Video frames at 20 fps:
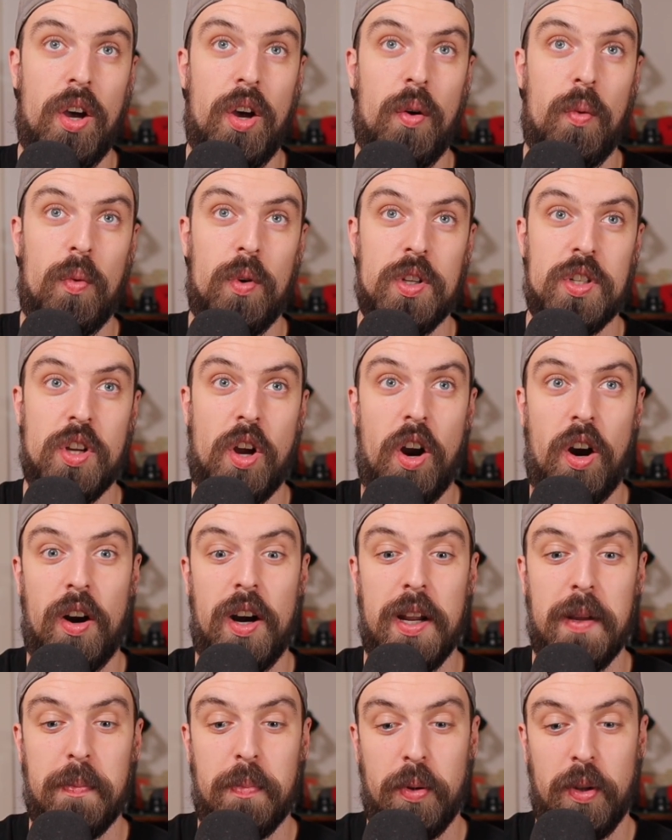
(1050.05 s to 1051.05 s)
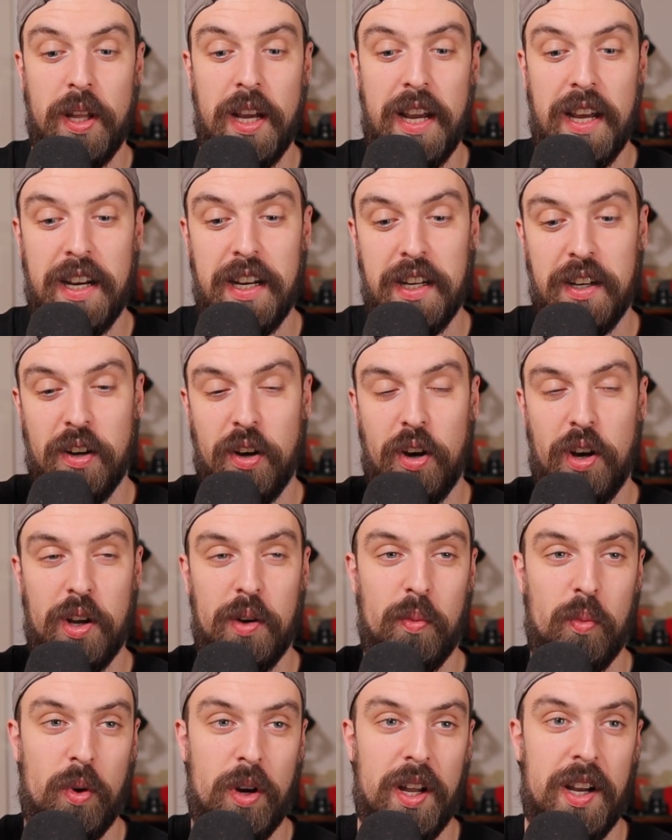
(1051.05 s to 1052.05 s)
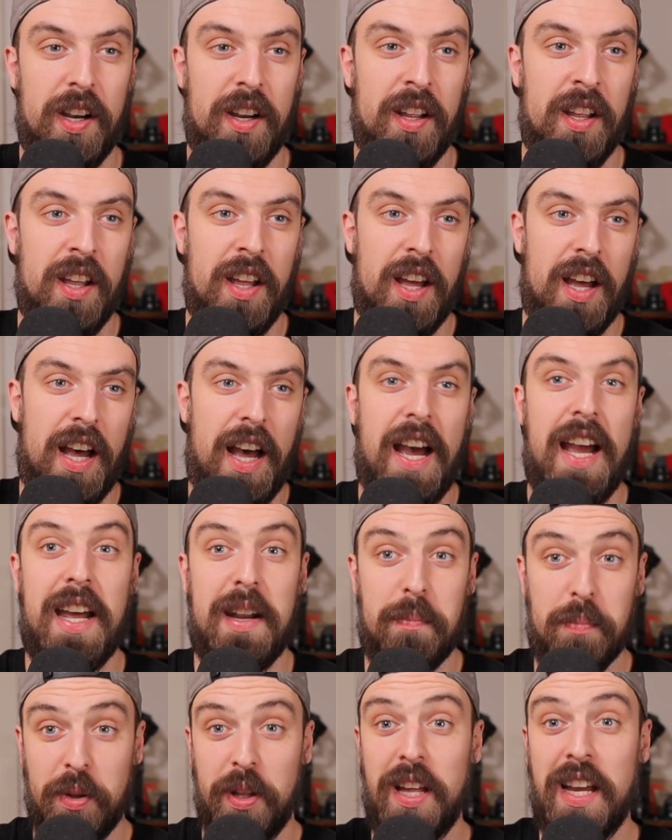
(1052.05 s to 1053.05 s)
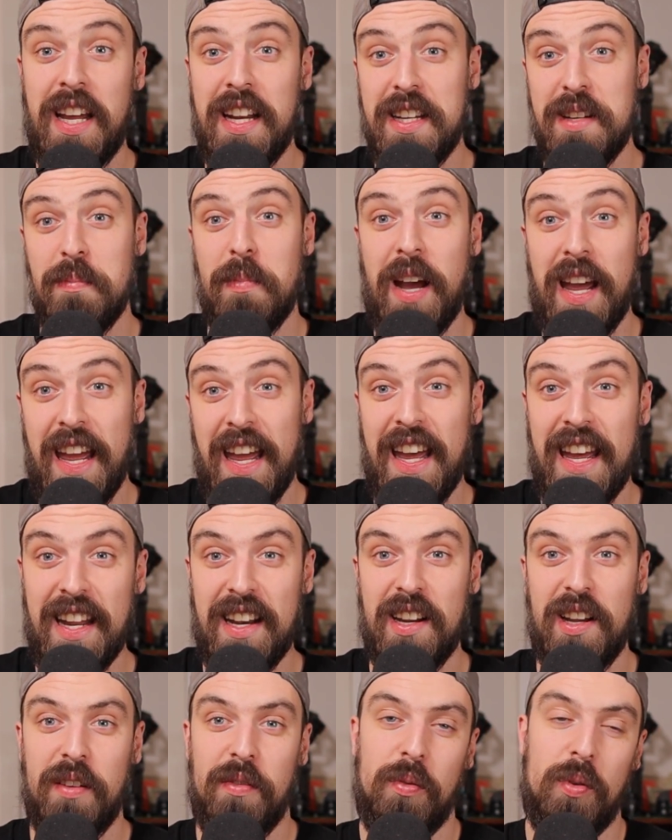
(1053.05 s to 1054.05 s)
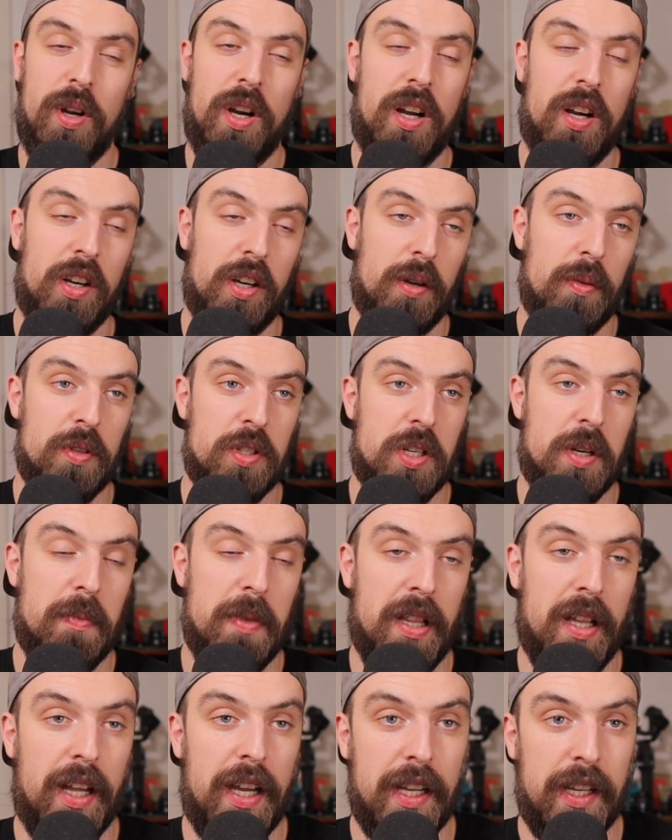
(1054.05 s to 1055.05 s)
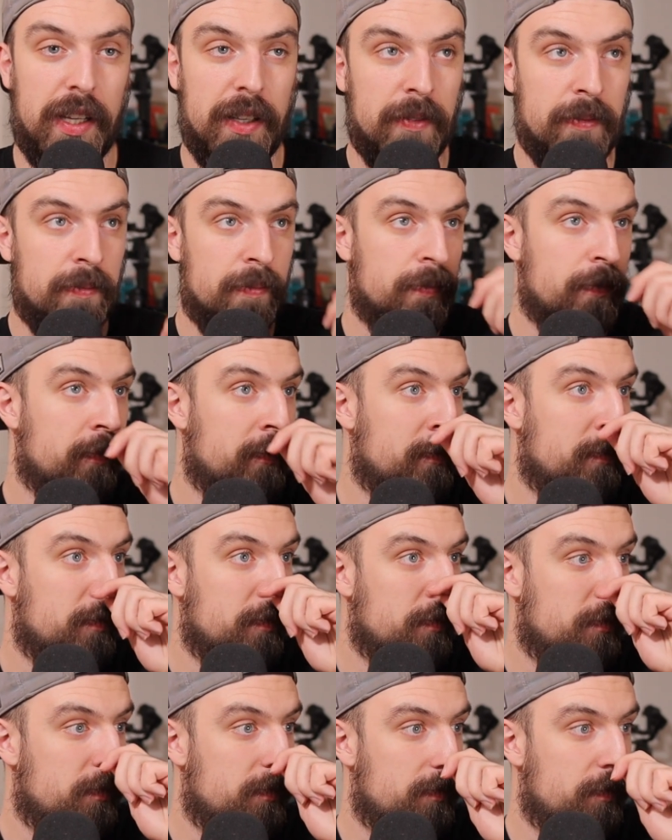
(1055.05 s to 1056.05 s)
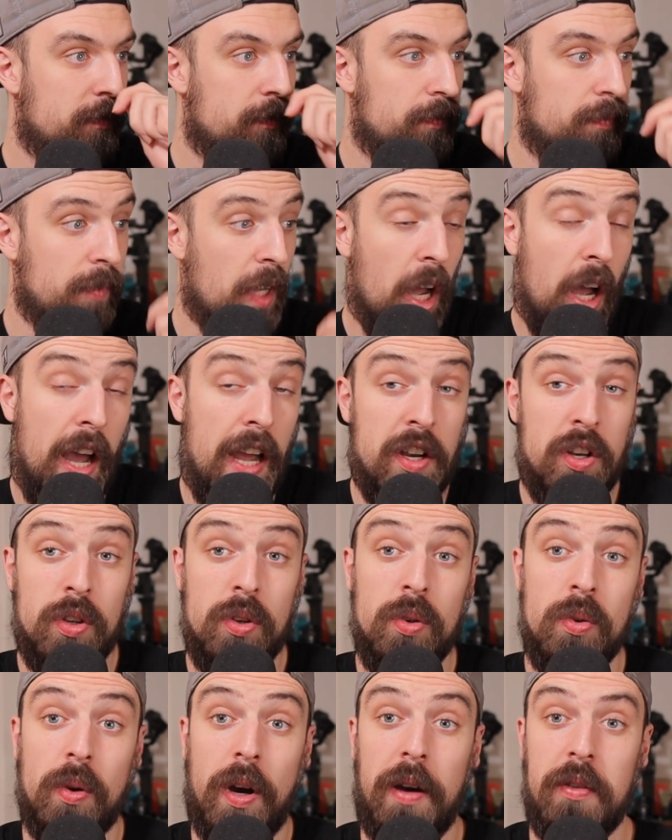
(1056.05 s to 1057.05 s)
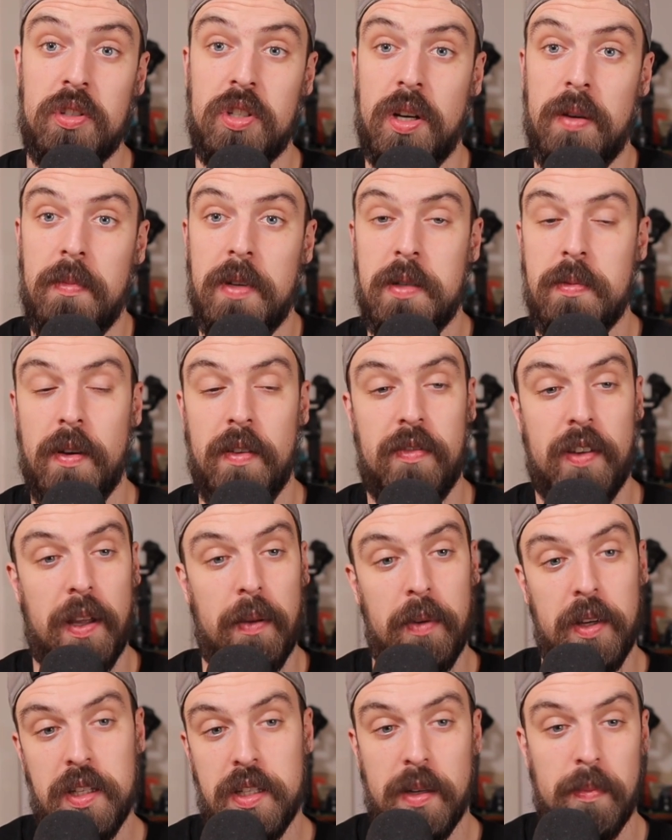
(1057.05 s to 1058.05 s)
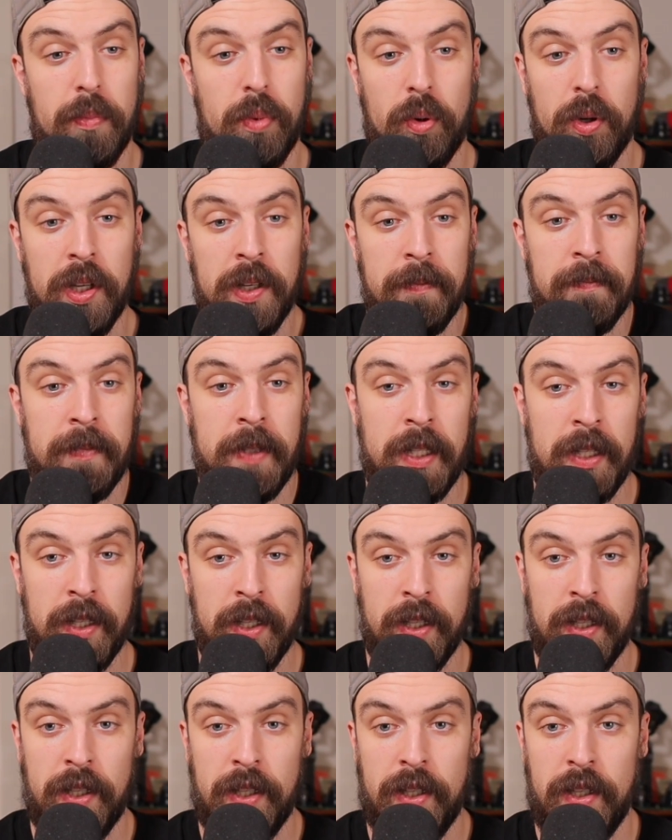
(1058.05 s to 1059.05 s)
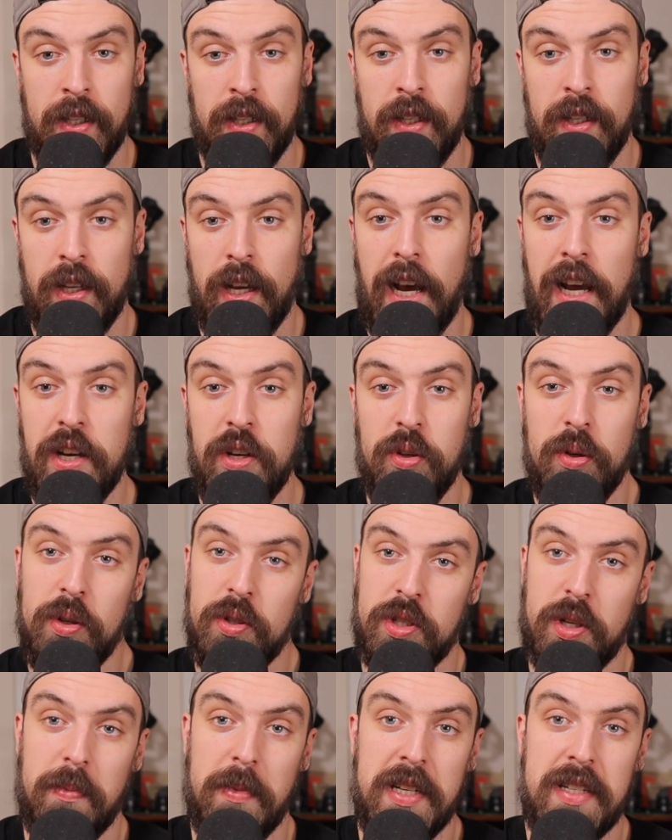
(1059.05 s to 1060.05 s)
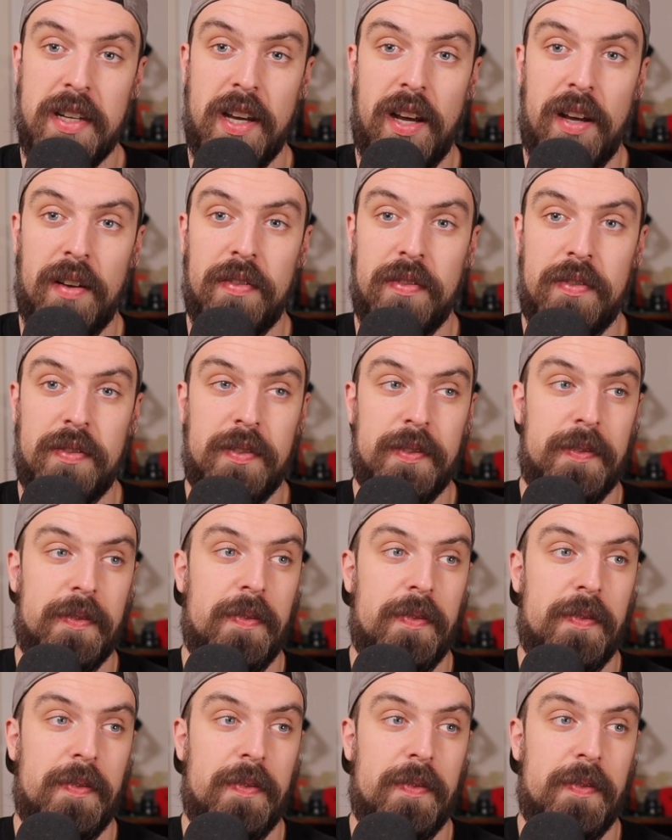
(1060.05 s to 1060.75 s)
was already planning on what I had planned in my head of what Hungary was going to be like. Now, I knew I was going to miss my family at some point. I knew it was going to be tough.